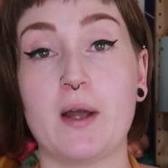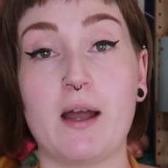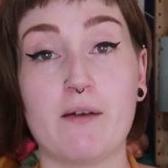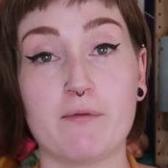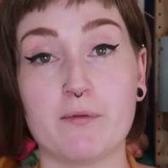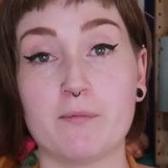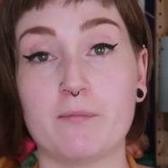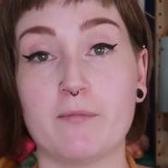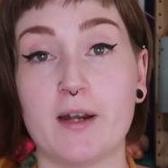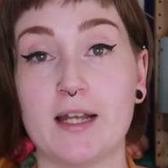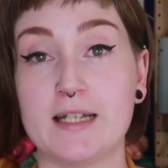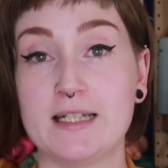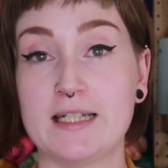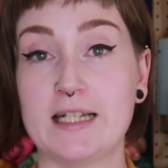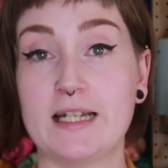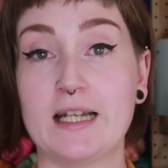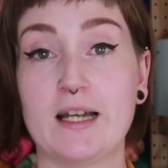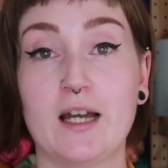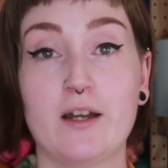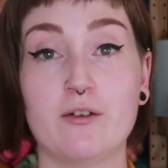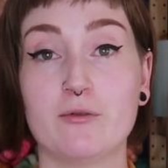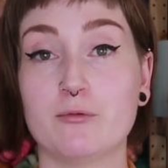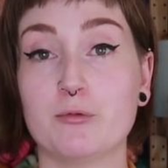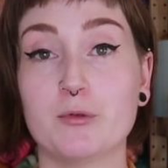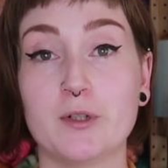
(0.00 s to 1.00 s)
haven't read it,
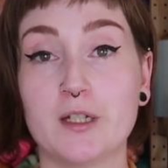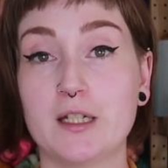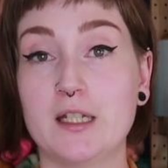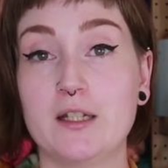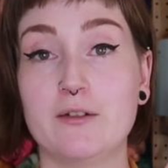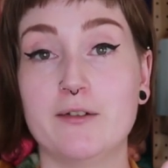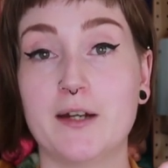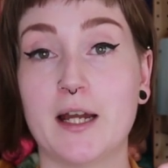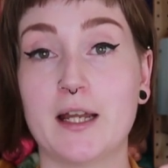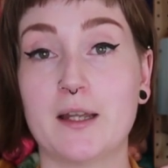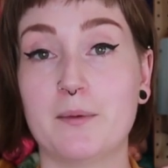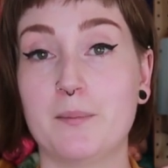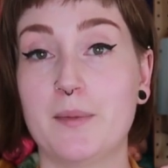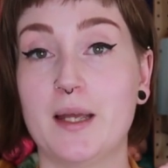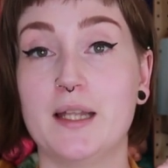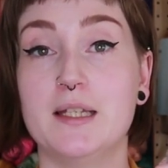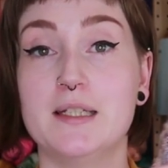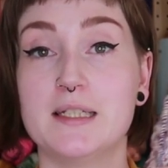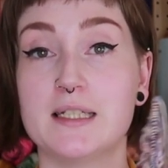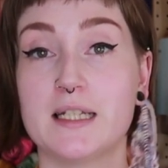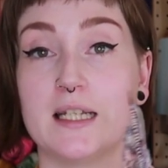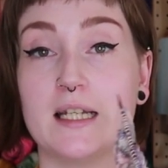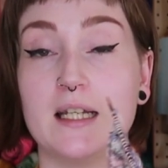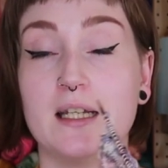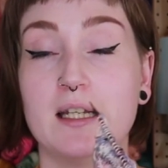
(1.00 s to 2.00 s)
I really
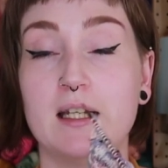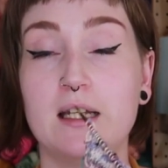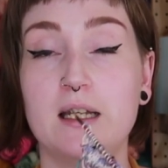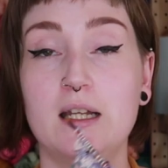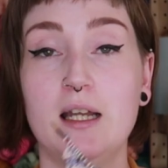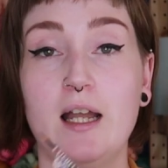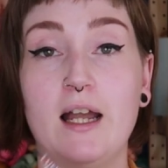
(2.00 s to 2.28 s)
recommend it.